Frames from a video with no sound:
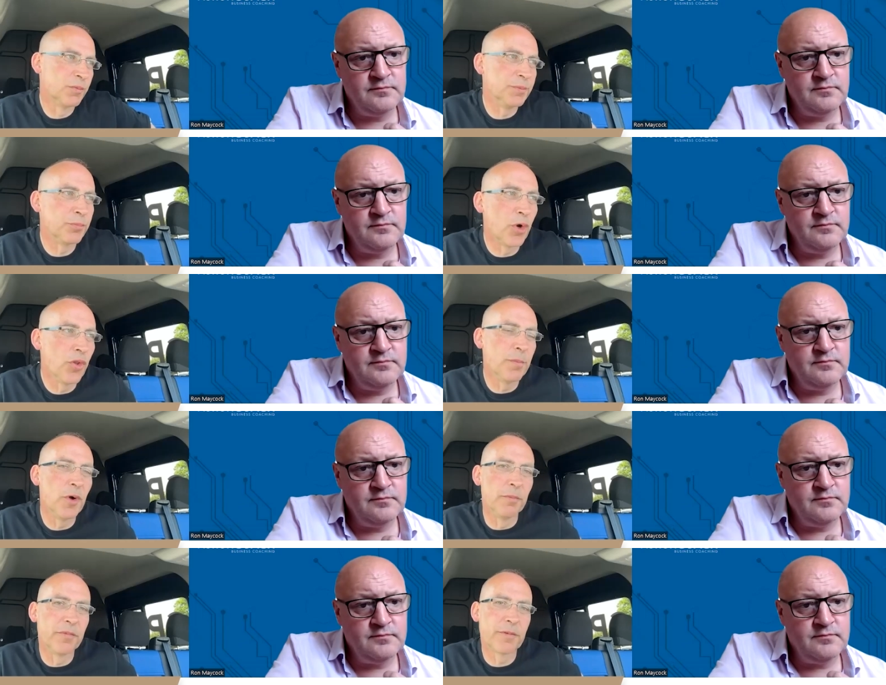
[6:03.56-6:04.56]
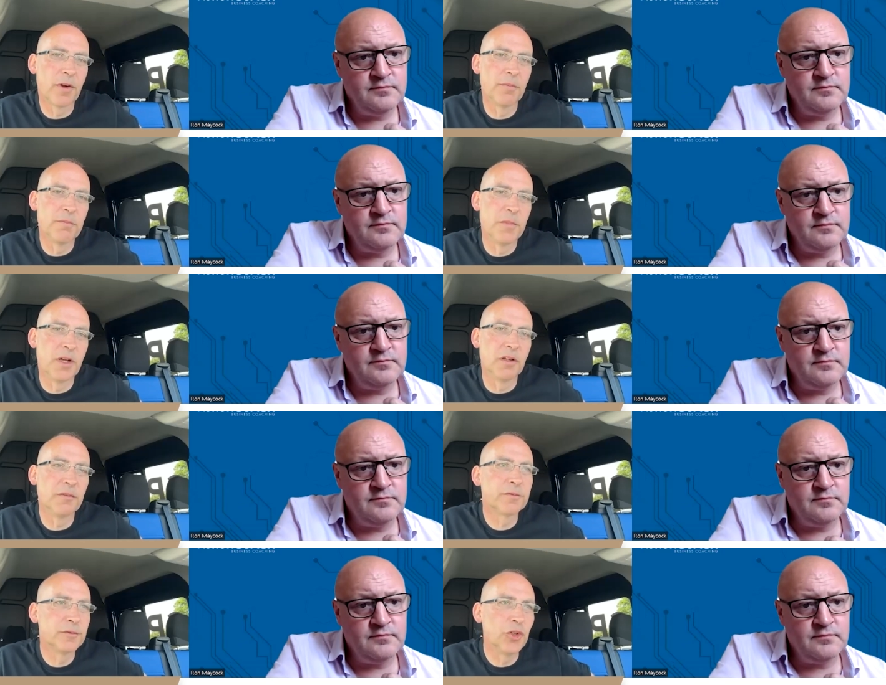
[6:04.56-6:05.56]
Speaker 1: We brought them up from
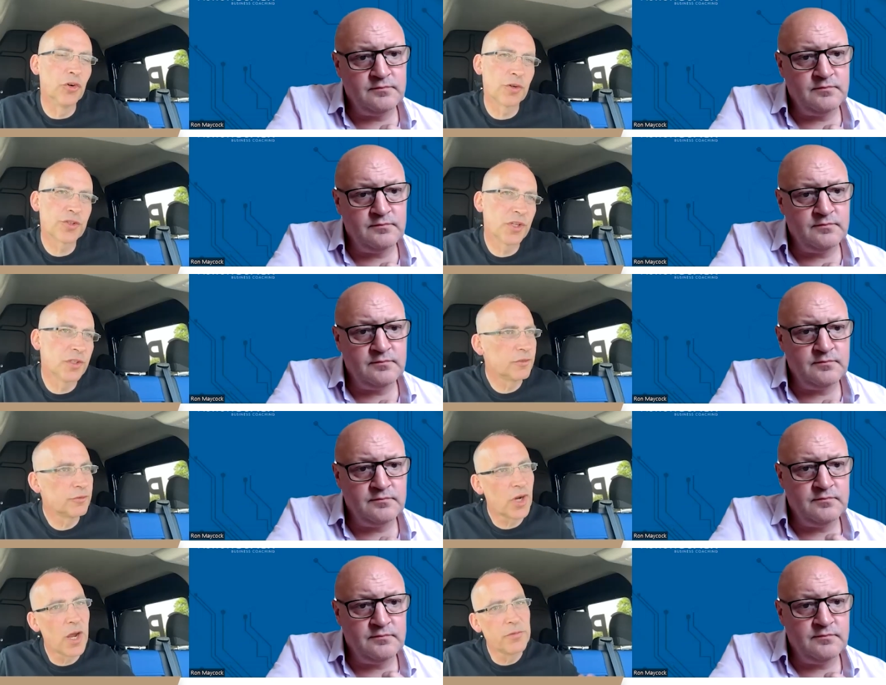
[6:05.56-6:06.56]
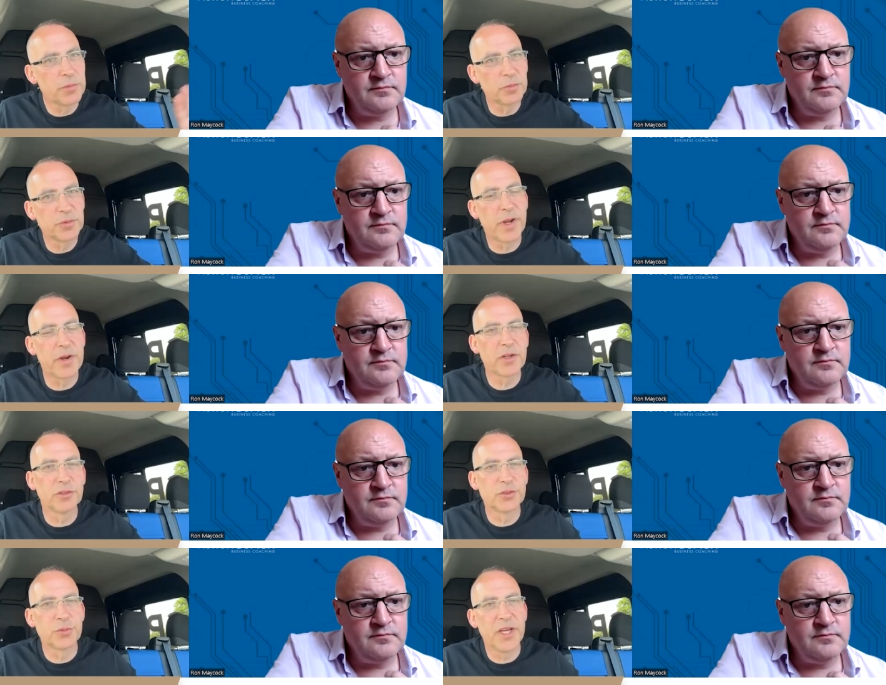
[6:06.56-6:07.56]
uh, Yorkshire, drove them up
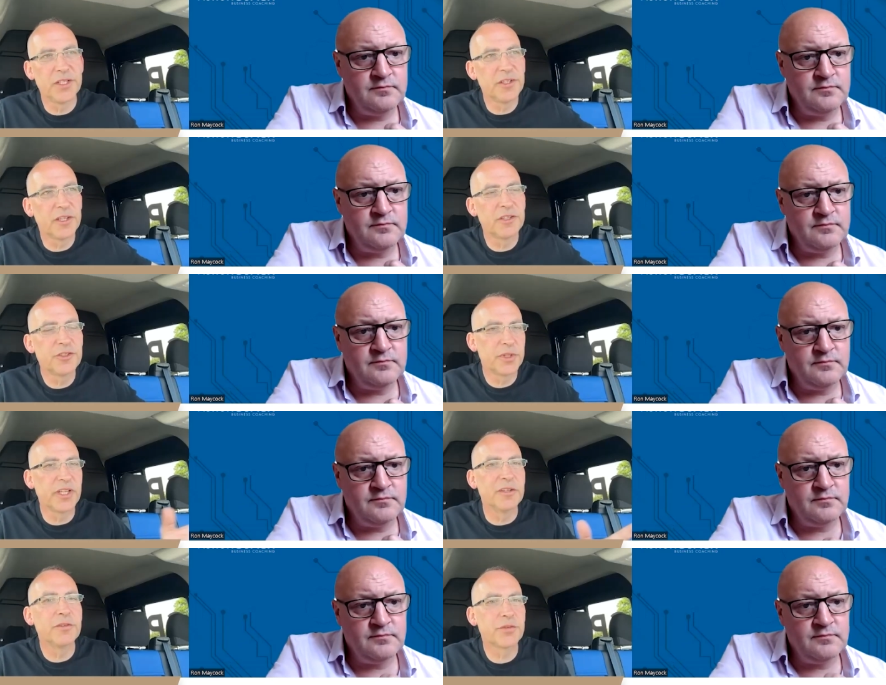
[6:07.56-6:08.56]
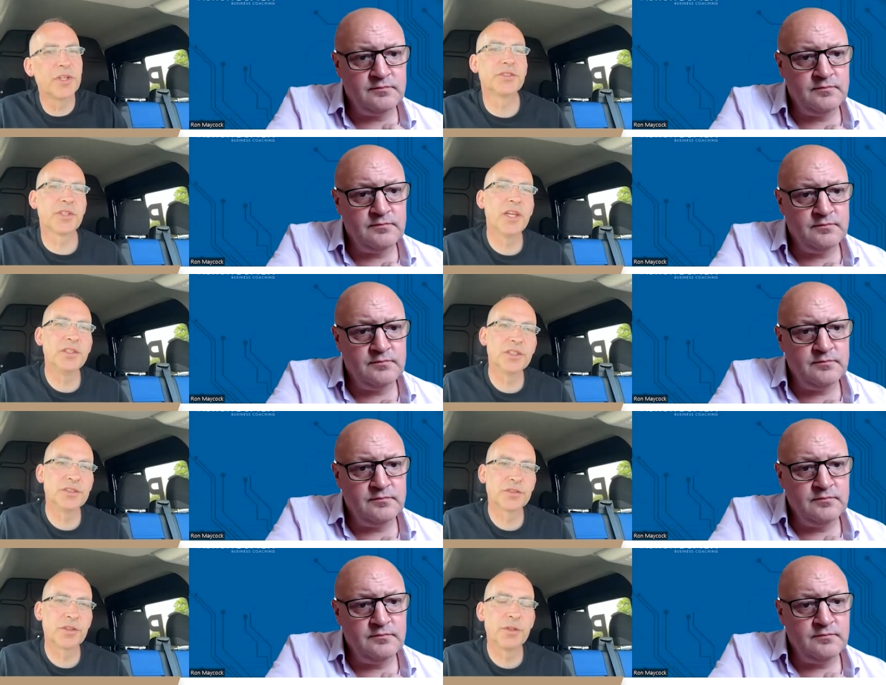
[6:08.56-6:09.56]
Berwick-on-Tweed, and then they're doing it in three
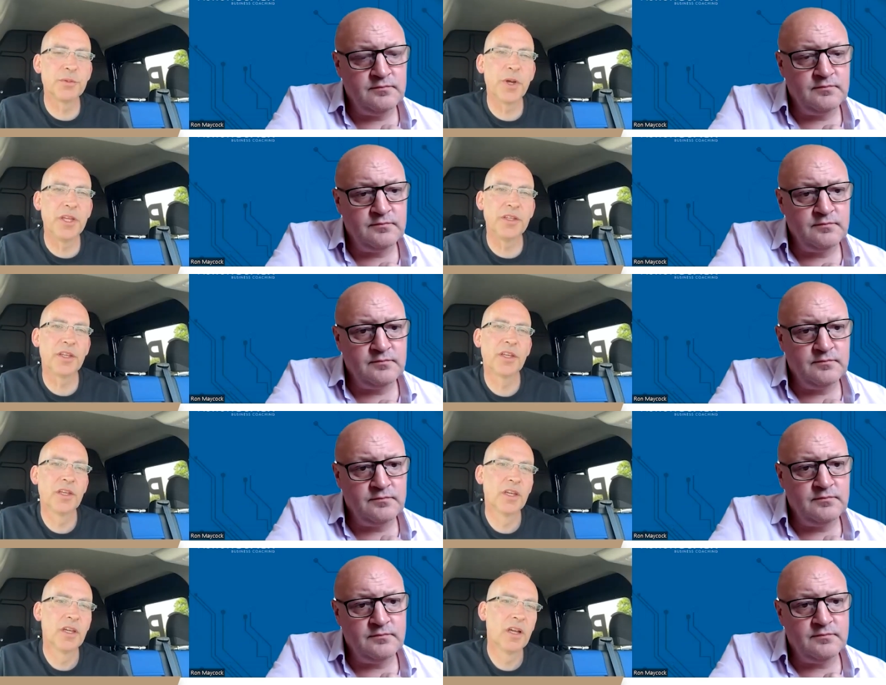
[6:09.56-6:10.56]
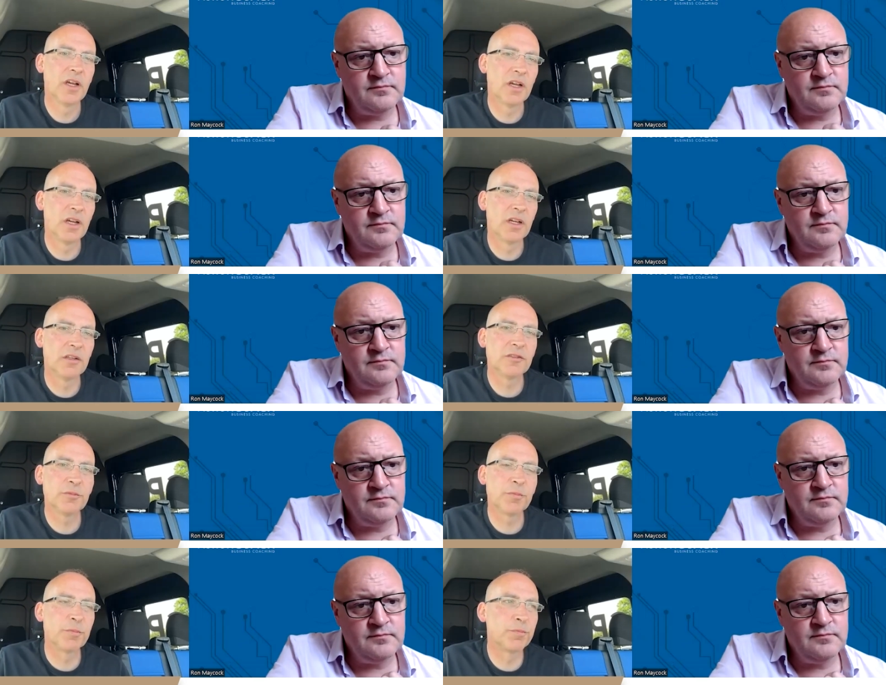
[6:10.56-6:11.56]
stages through the week, uh,
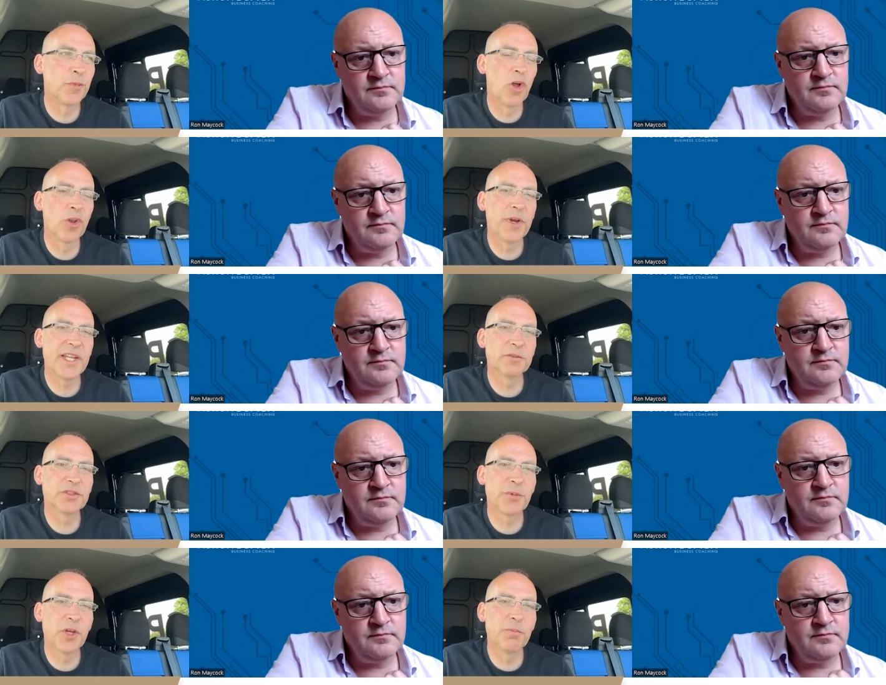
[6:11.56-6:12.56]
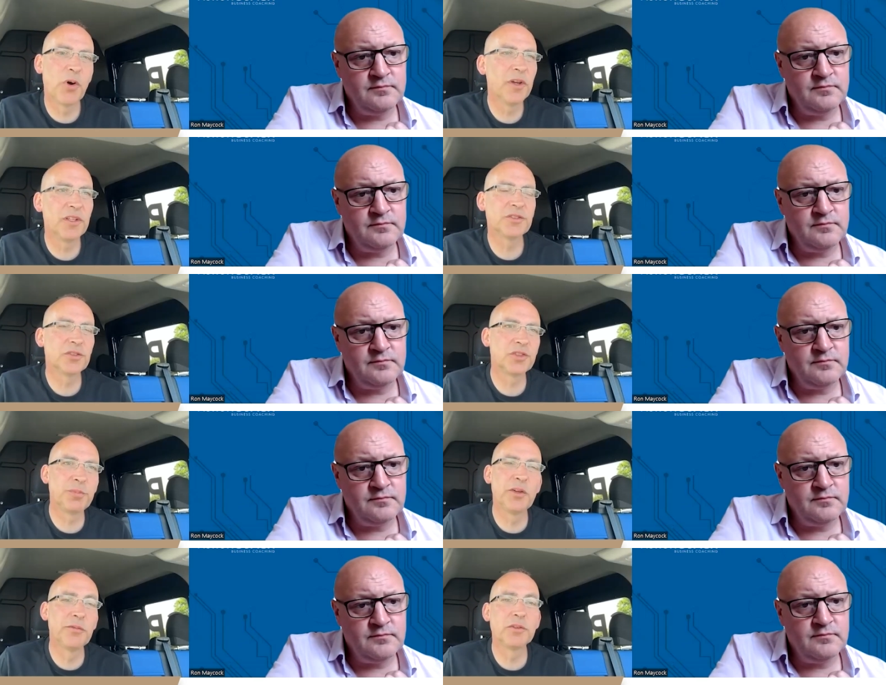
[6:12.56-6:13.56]
all the way down to Spurn Point. It's such
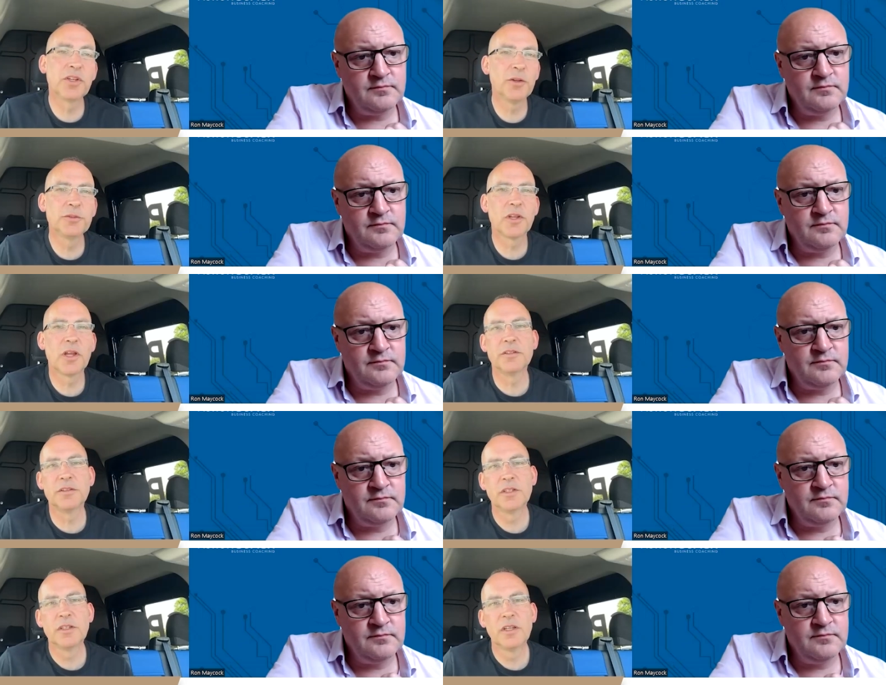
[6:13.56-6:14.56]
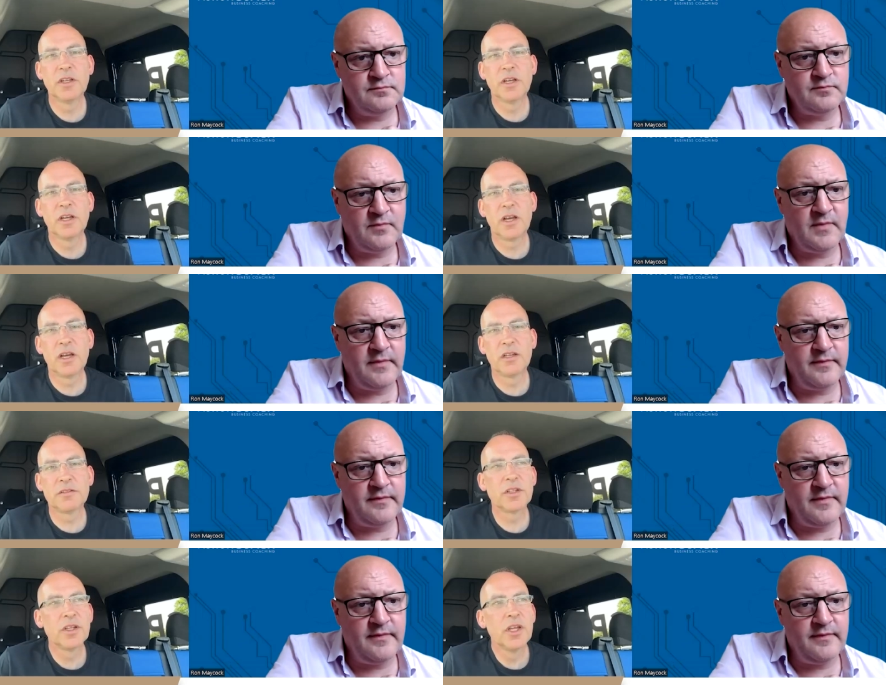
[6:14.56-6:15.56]
a beautiful coastline.
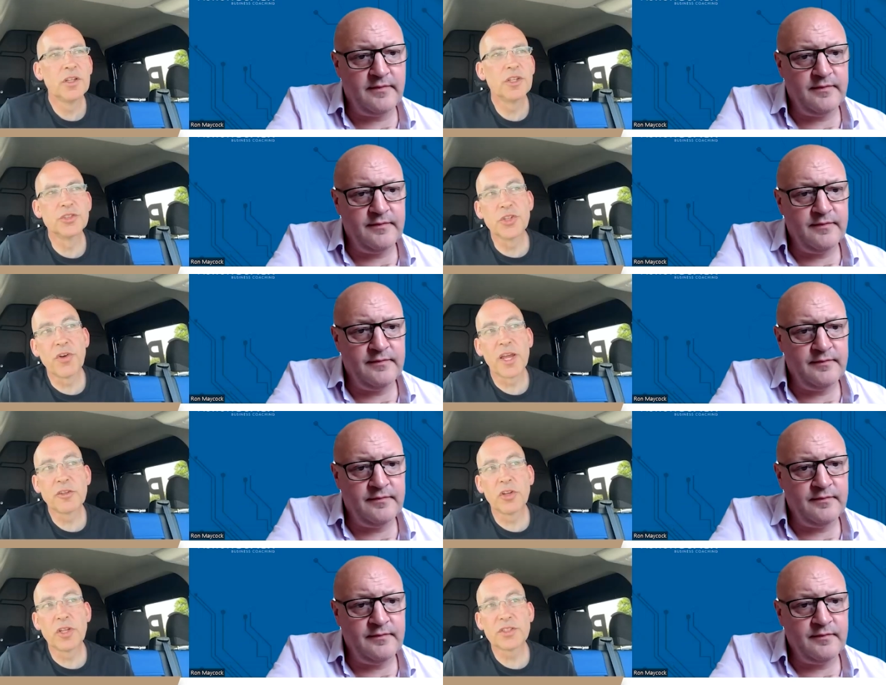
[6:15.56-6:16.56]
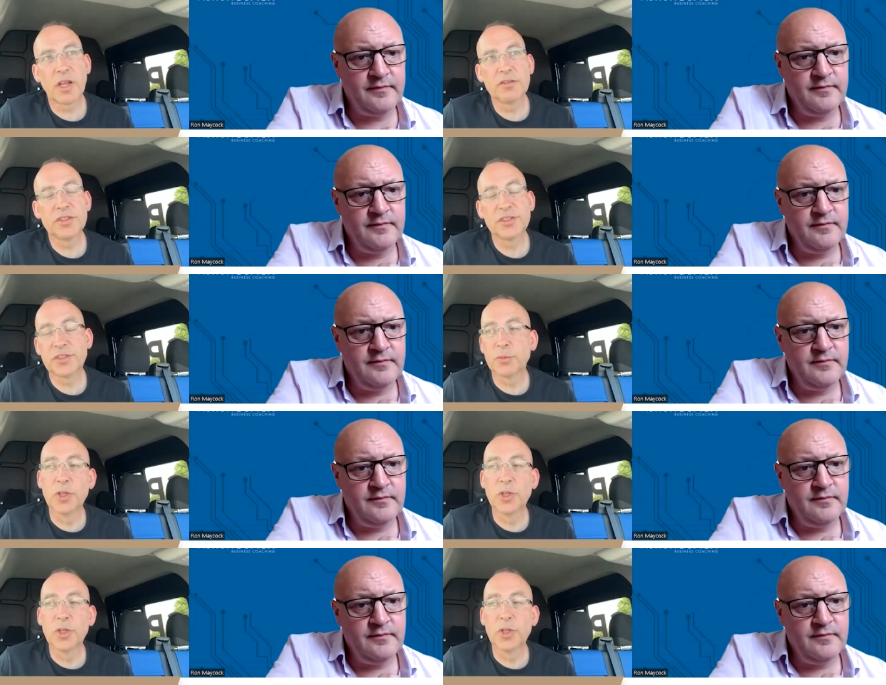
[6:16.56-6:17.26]
Uh, there's other iconic challenges